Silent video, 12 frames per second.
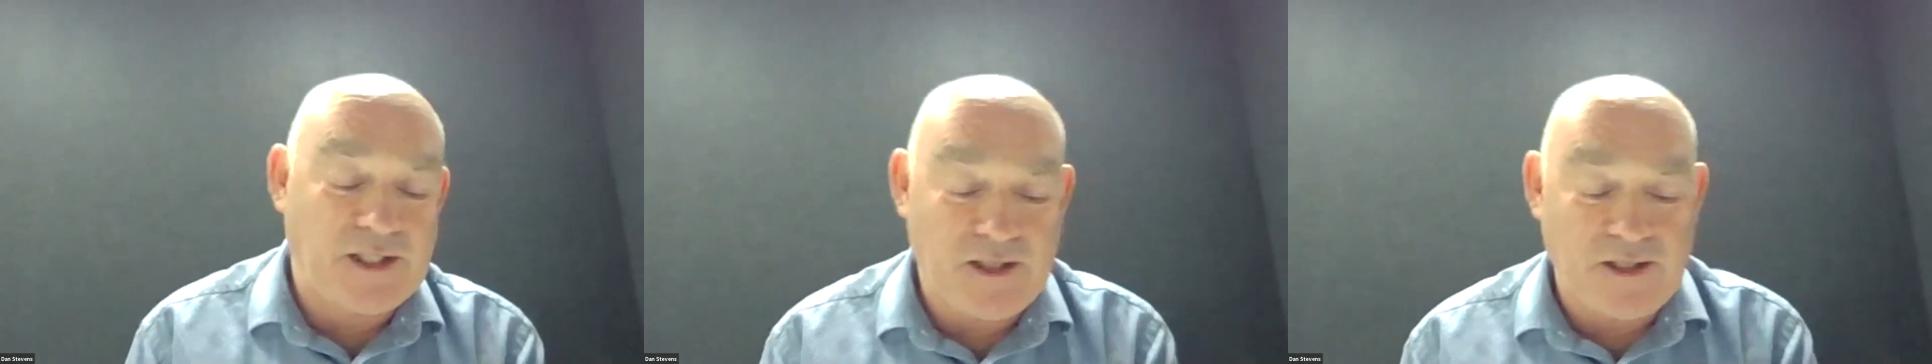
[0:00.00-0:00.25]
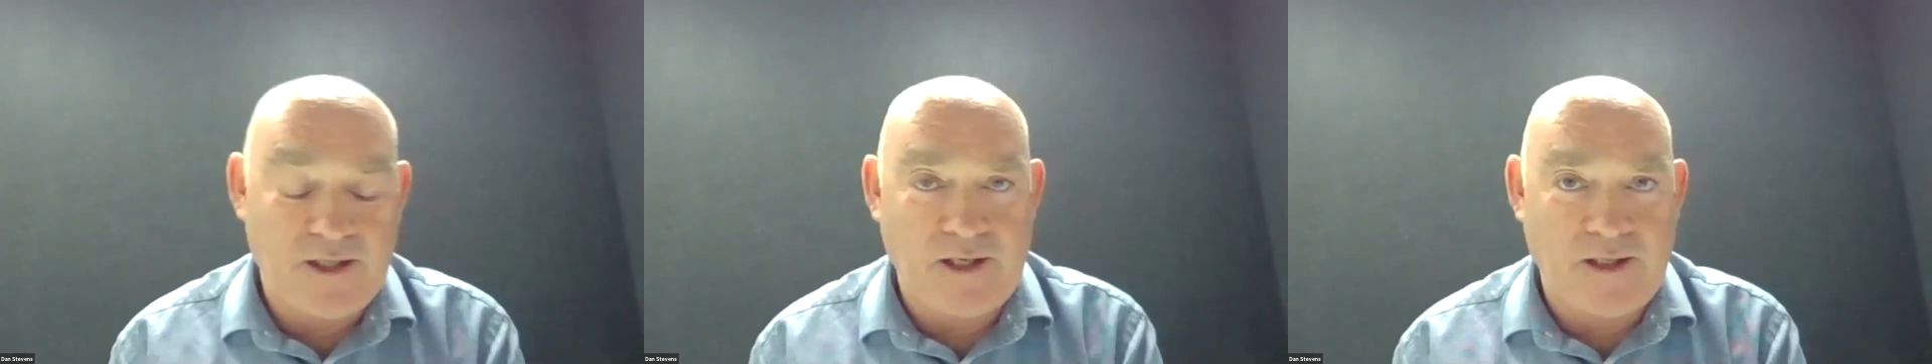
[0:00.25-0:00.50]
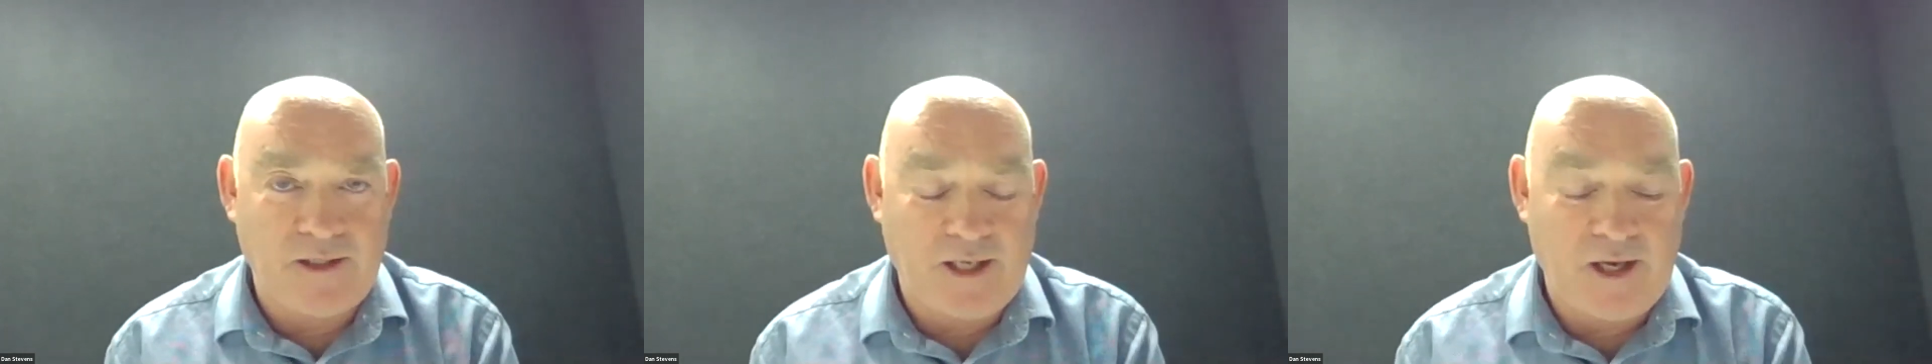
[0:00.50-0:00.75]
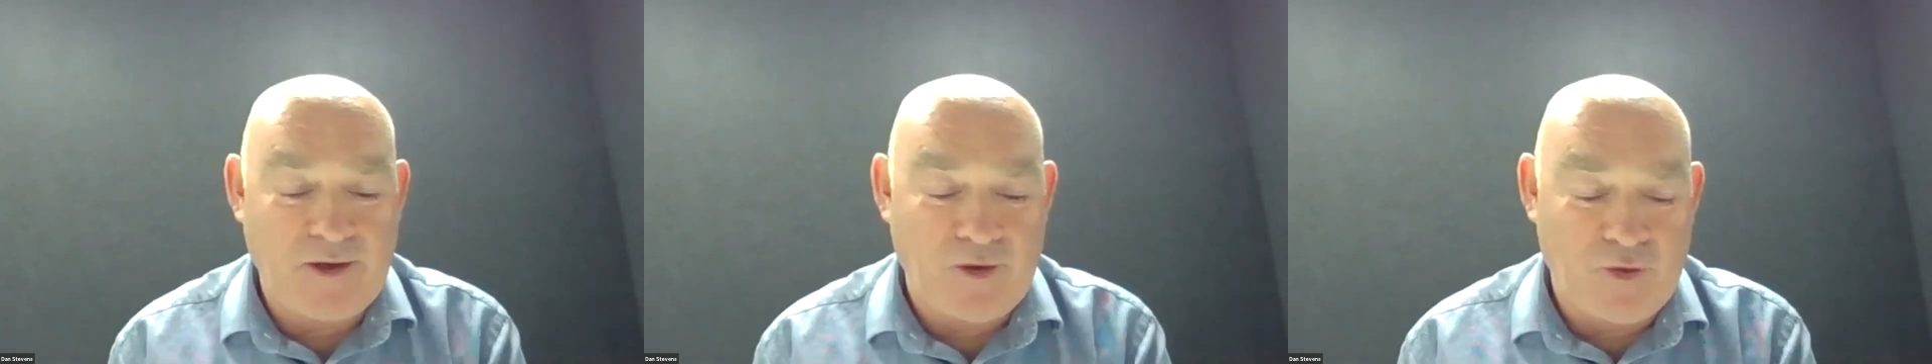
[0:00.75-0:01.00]
and
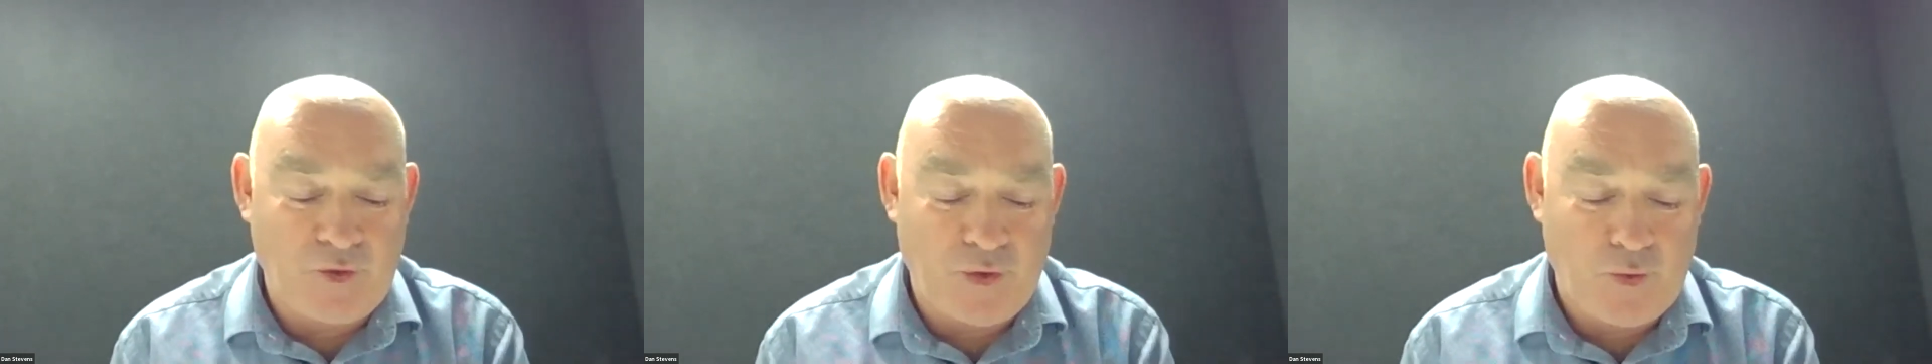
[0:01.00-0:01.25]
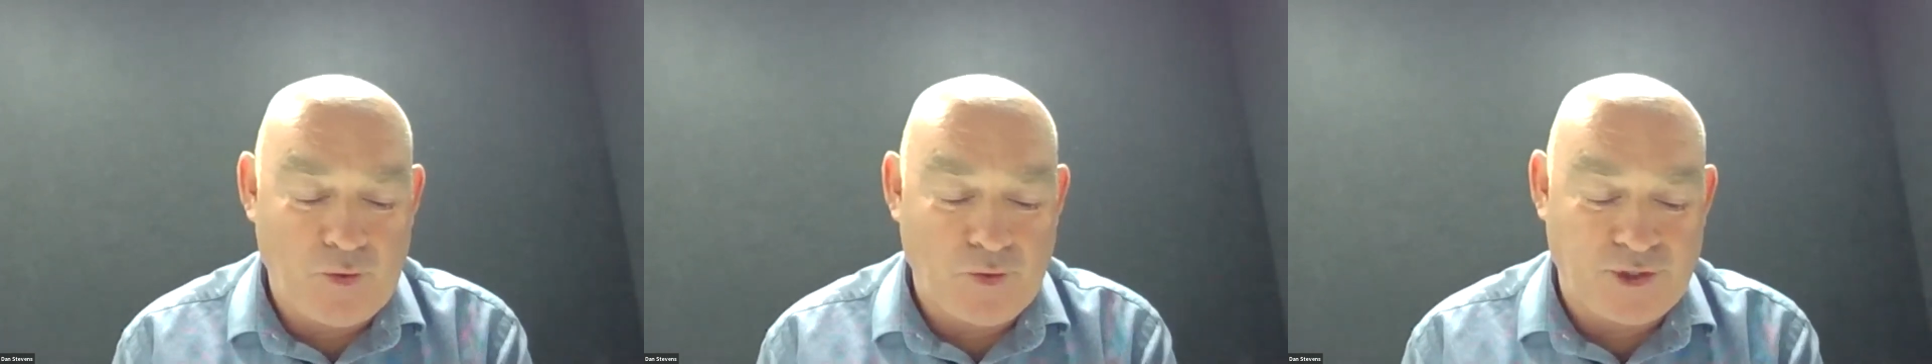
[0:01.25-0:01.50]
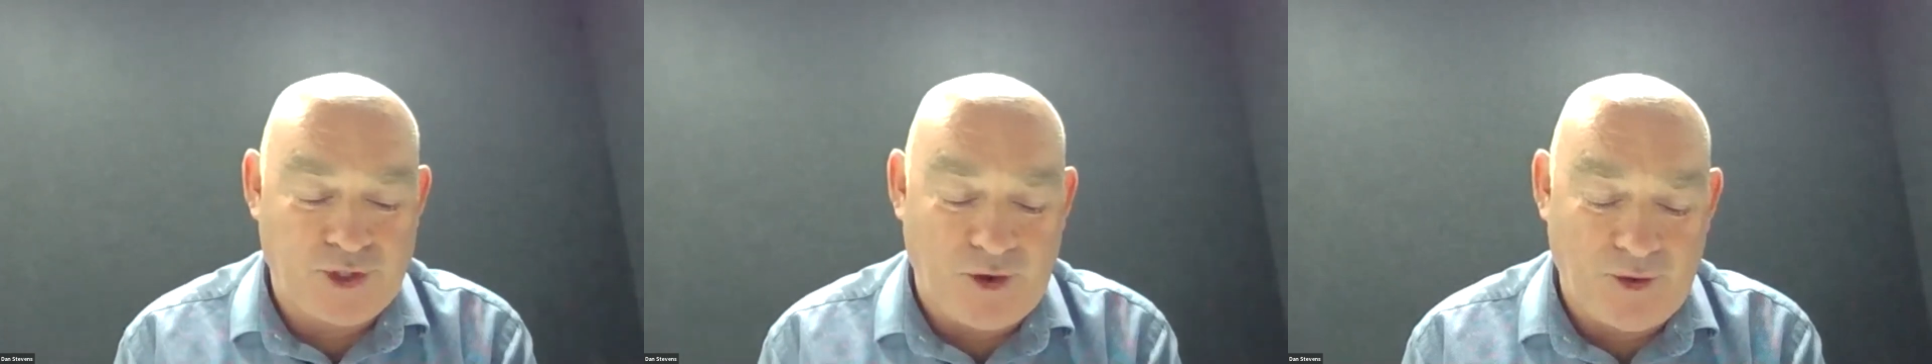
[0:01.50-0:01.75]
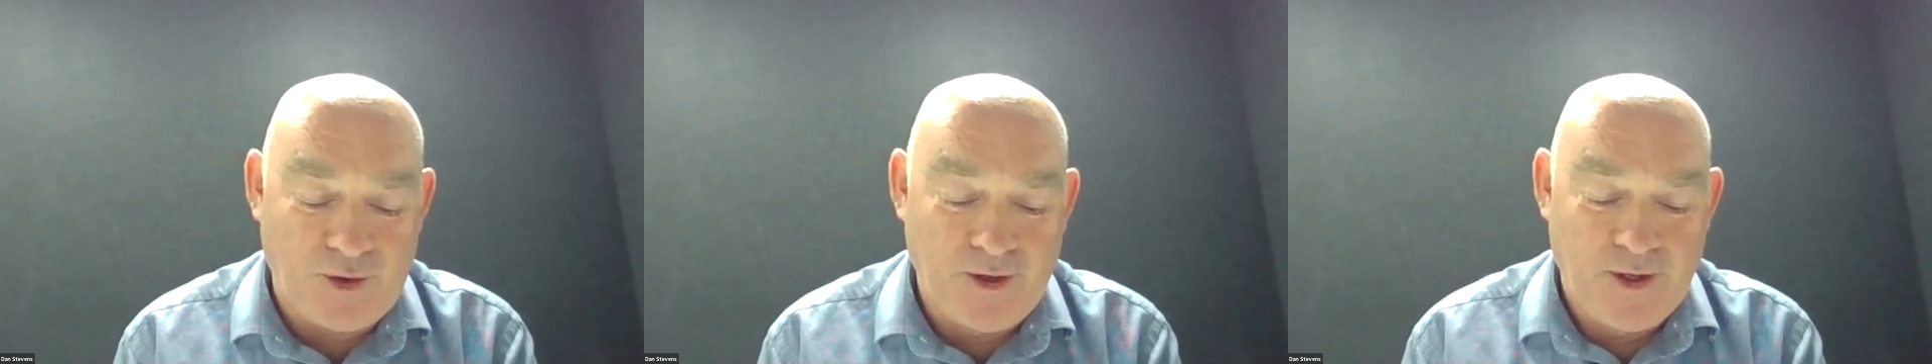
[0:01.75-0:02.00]
get your thoughts
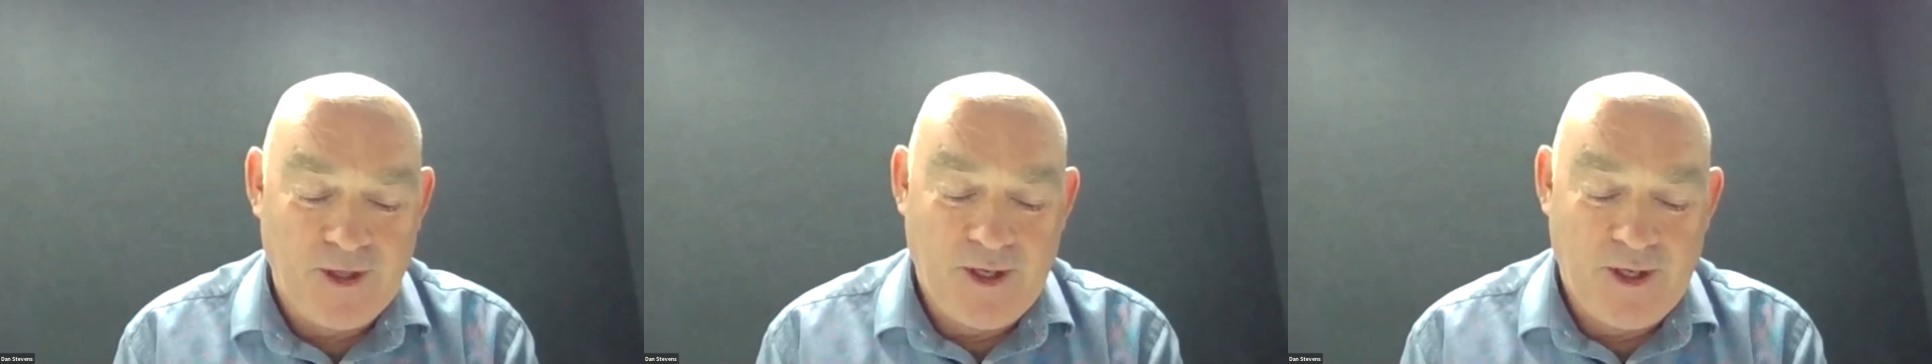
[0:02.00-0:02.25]
on